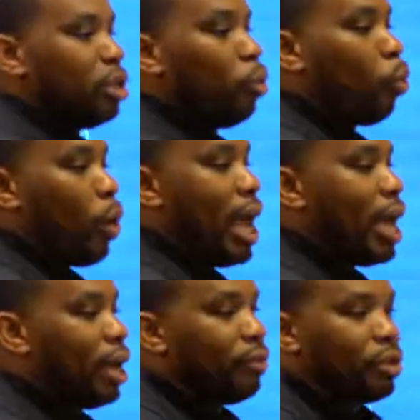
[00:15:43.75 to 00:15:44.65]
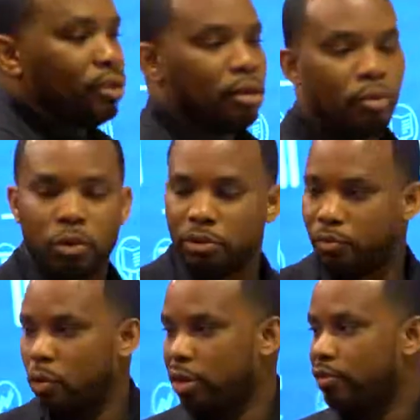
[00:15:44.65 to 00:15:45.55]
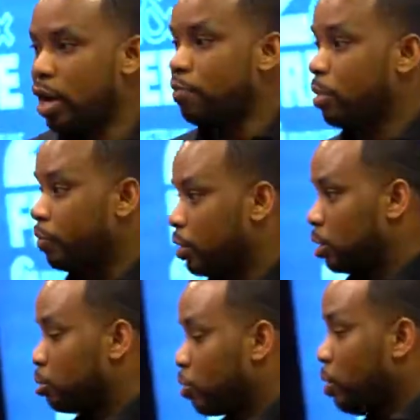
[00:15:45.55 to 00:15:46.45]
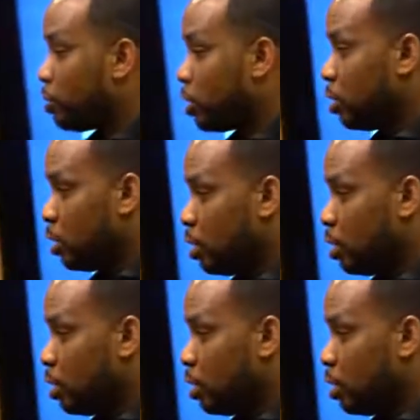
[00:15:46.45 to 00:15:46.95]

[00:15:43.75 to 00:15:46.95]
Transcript: waived their $145 monthly subscription.